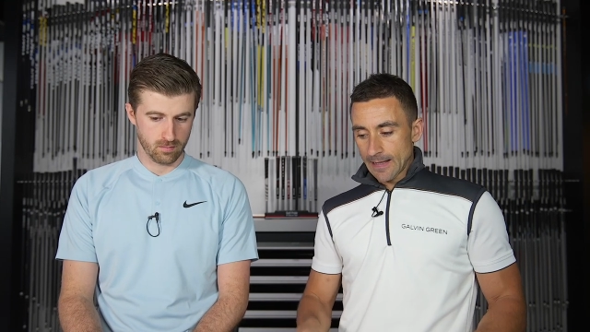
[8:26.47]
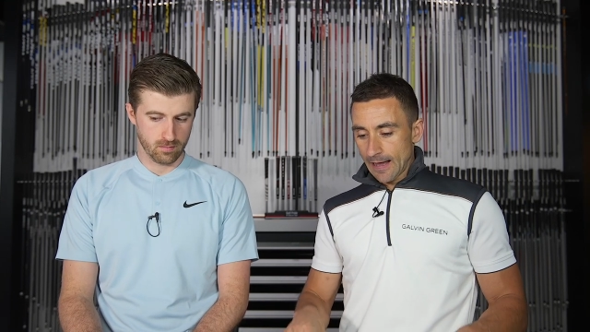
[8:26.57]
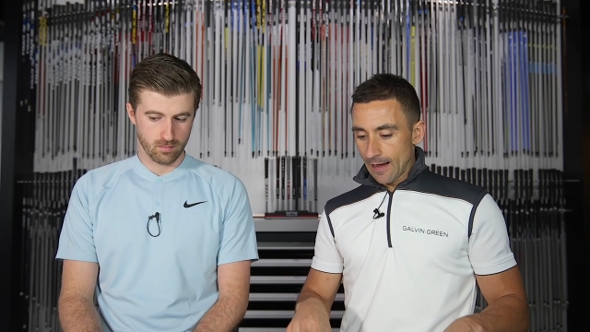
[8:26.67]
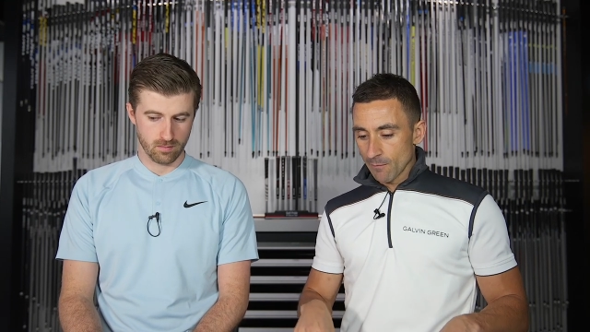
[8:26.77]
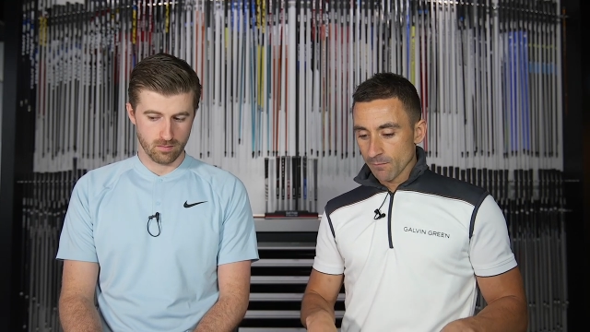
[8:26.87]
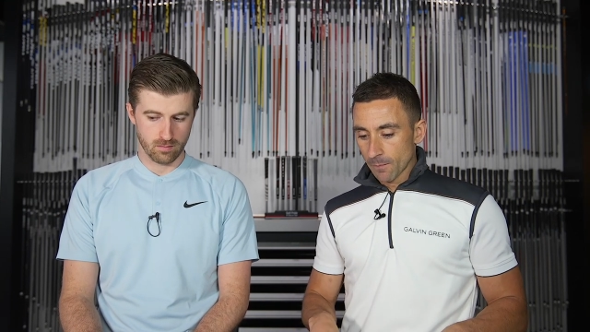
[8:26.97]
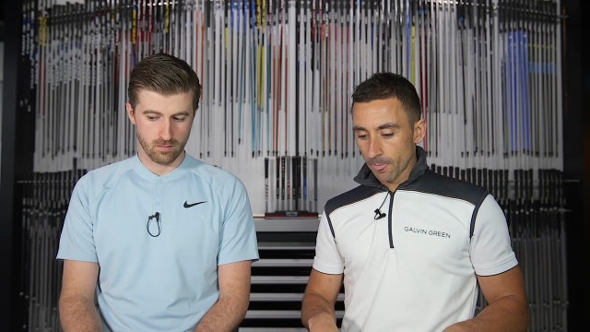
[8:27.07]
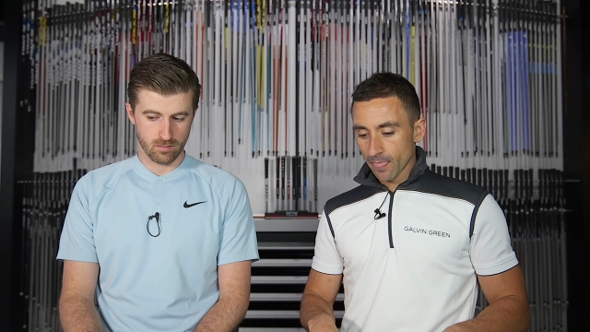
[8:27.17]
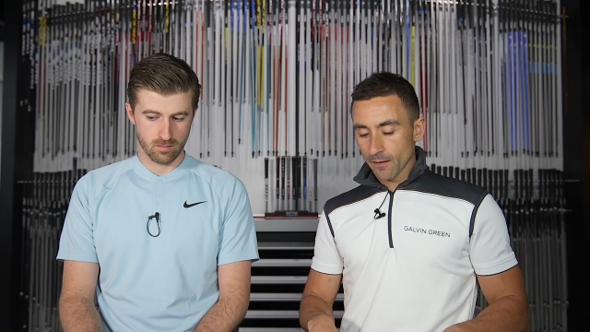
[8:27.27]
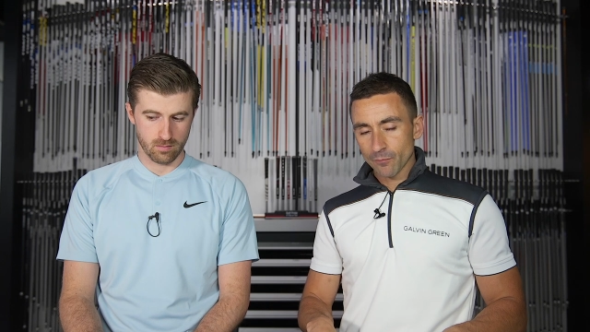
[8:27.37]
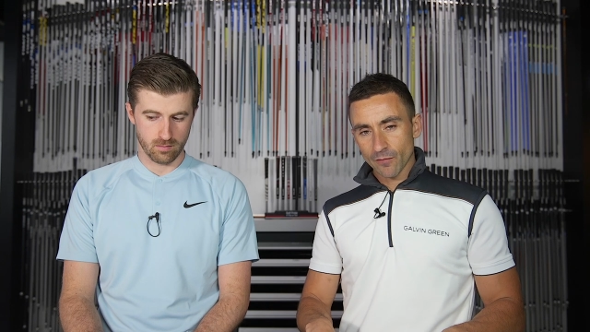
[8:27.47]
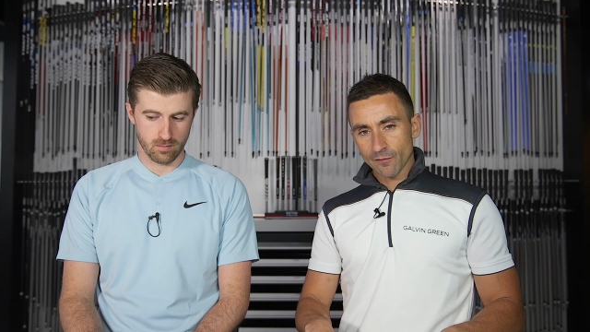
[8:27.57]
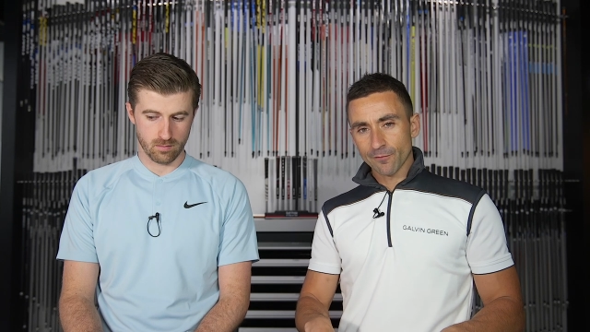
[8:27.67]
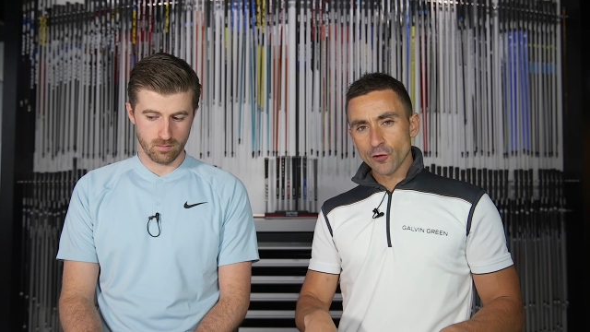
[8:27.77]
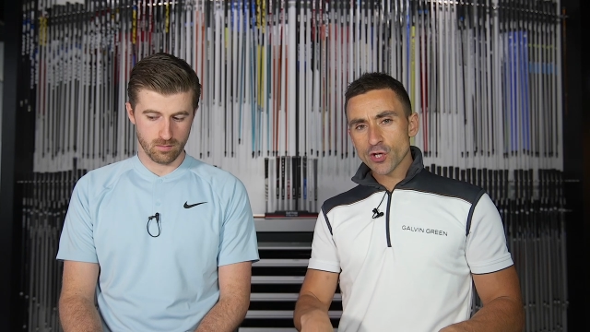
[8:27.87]
Speaker 1: Um,
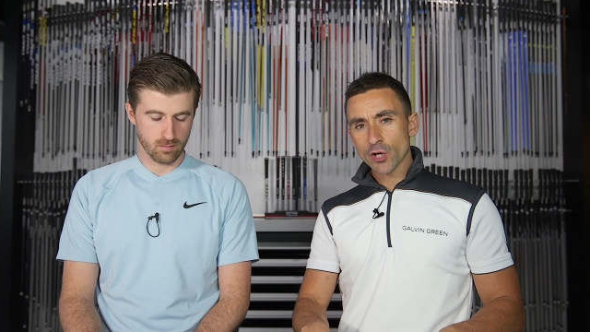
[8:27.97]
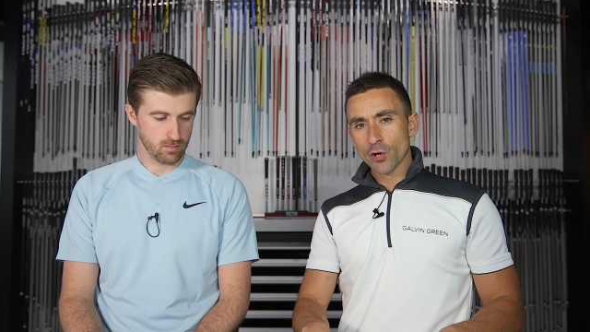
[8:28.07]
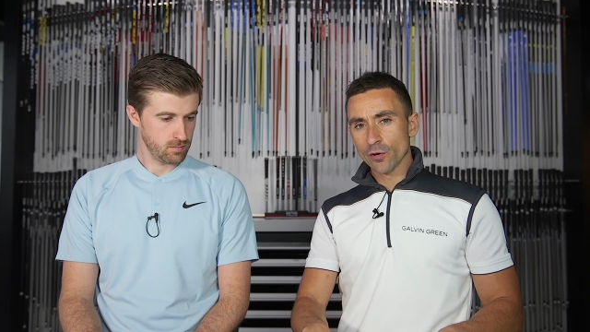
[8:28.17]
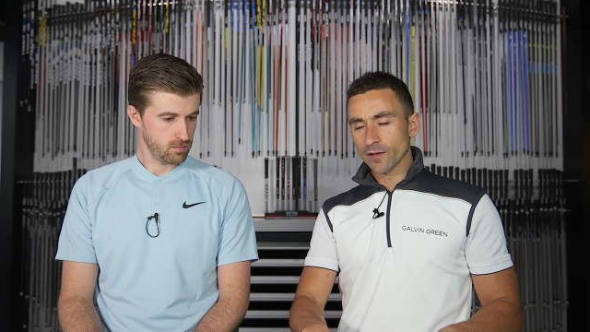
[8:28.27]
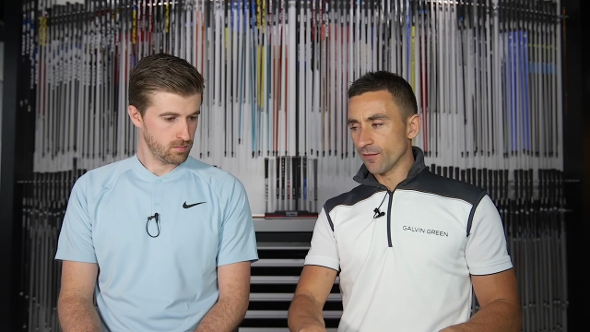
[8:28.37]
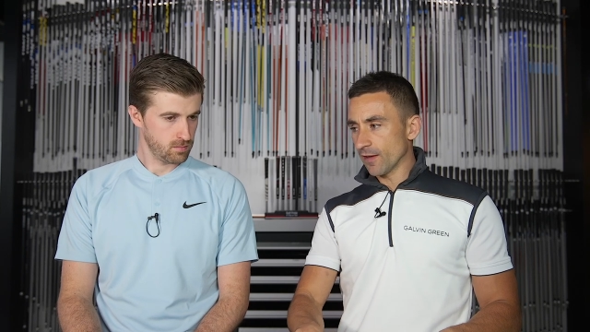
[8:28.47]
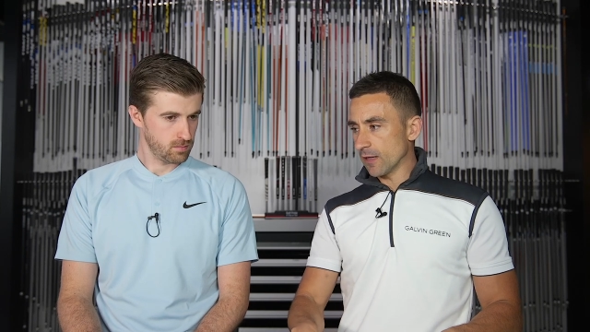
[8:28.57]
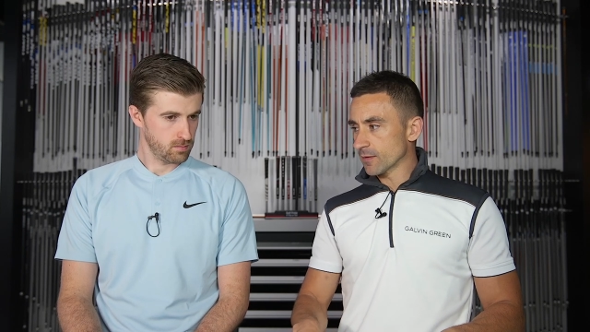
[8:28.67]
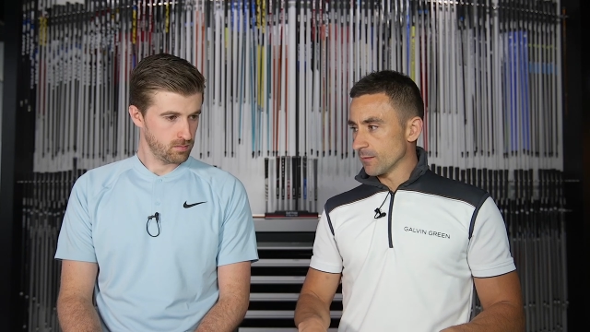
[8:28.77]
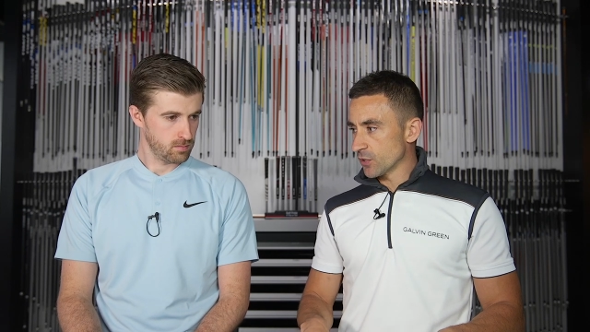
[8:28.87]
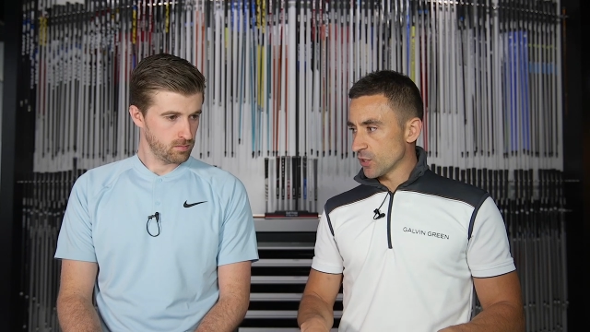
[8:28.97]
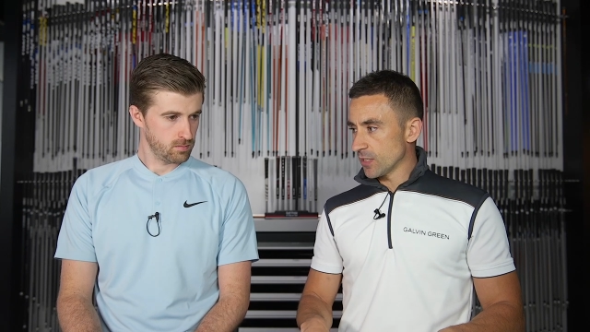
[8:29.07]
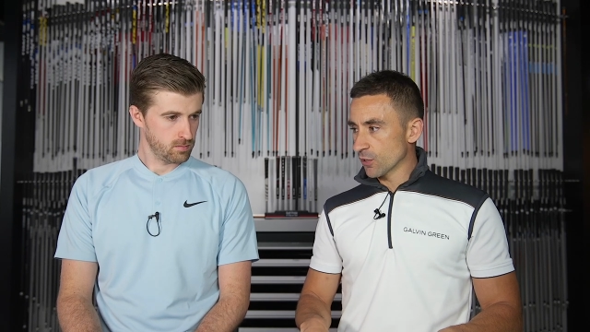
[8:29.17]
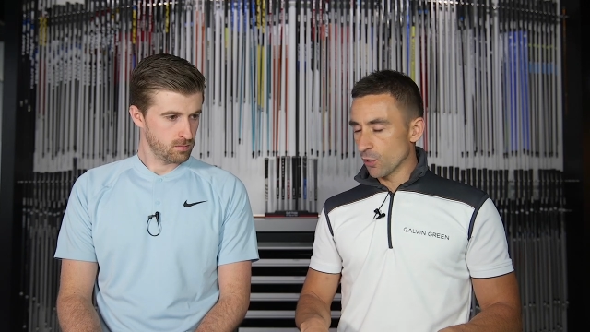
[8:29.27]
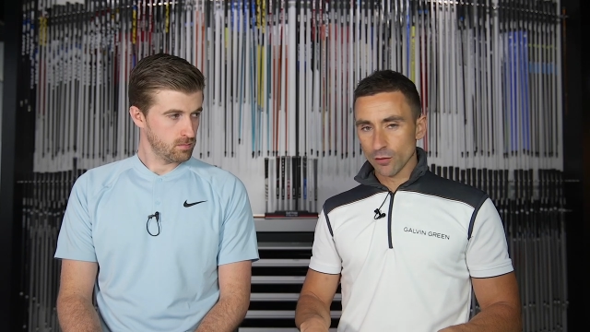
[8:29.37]
Fujikura developed a
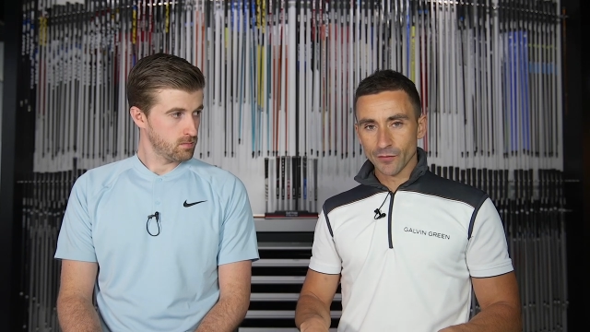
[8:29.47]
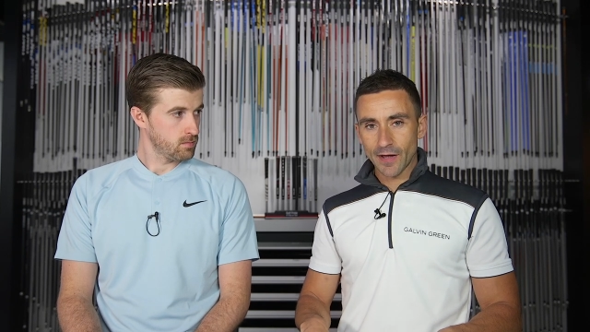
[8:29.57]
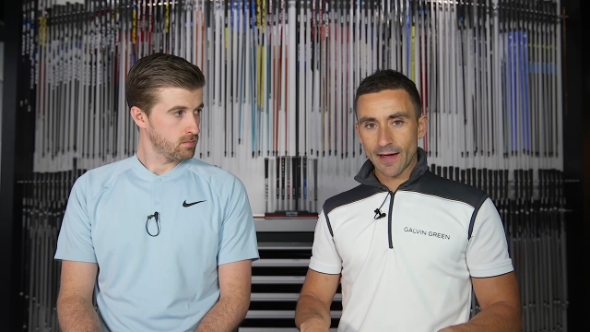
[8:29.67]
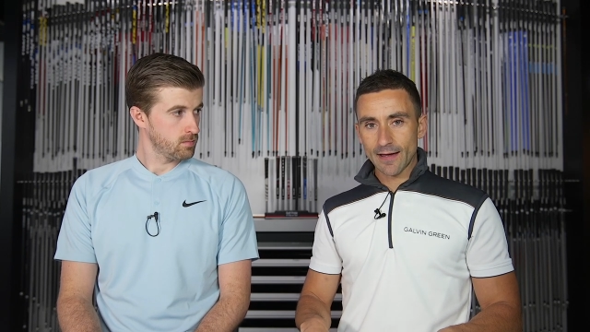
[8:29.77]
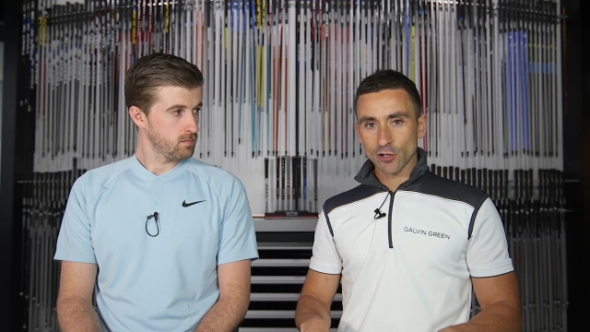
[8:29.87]
machine called uh,